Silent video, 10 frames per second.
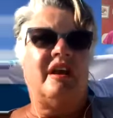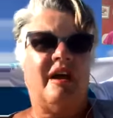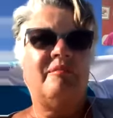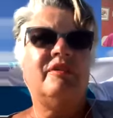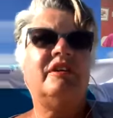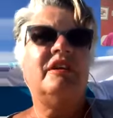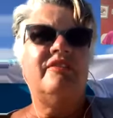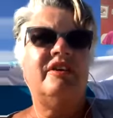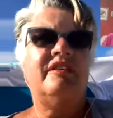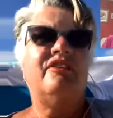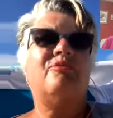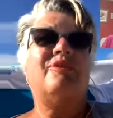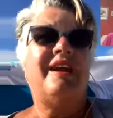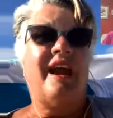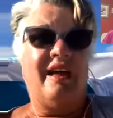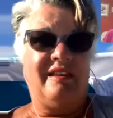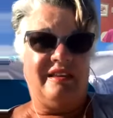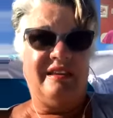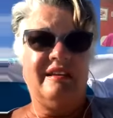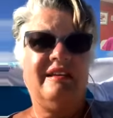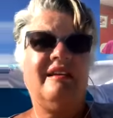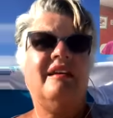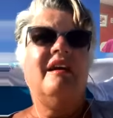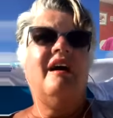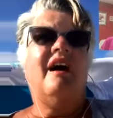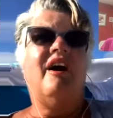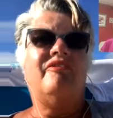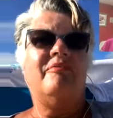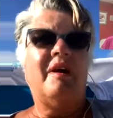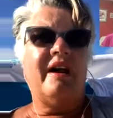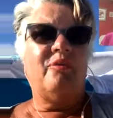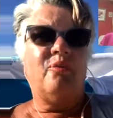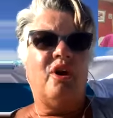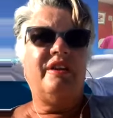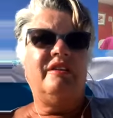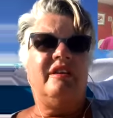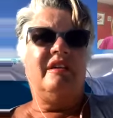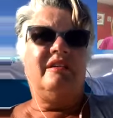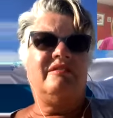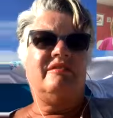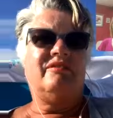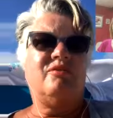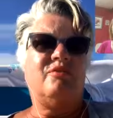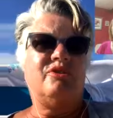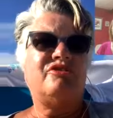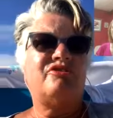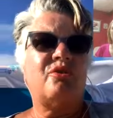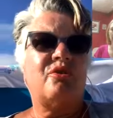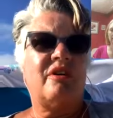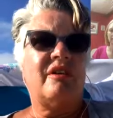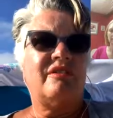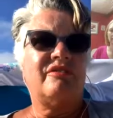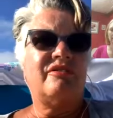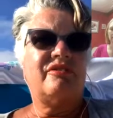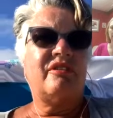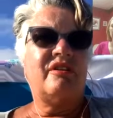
I'm living the reality of my oneness with source.